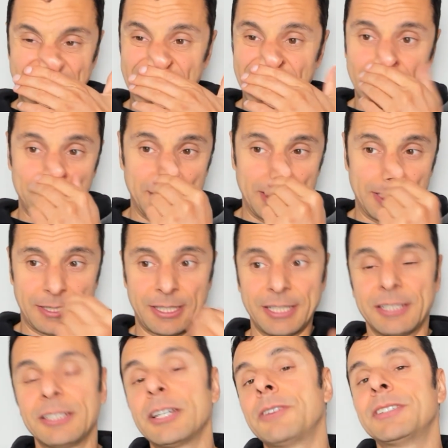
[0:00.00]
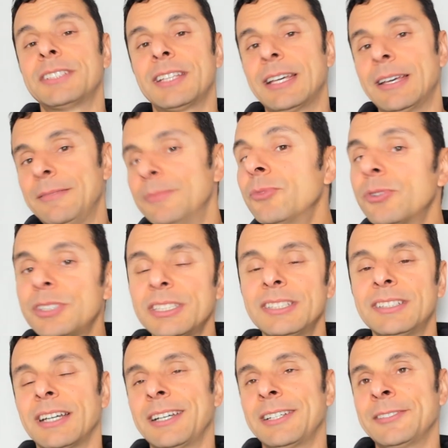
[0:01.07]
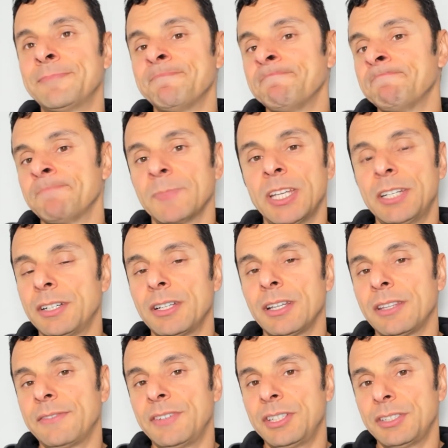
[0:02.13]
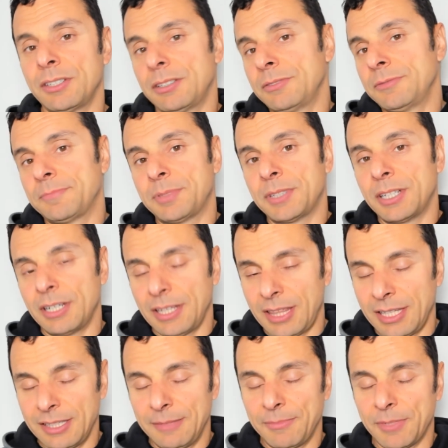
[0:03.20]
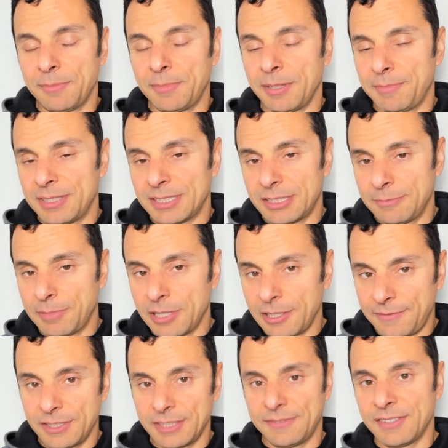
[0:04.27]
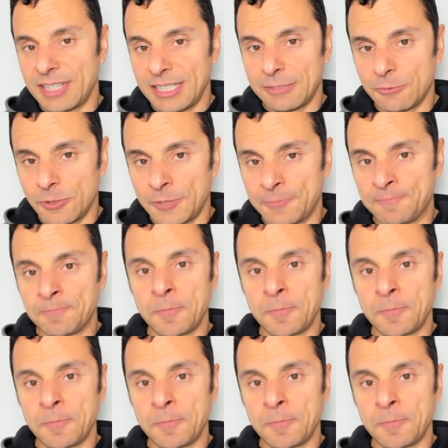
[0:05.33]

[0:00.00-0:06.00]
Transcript: I mean, I can go into that in more detail in another video, but I think it might be a bit superfluous for this one.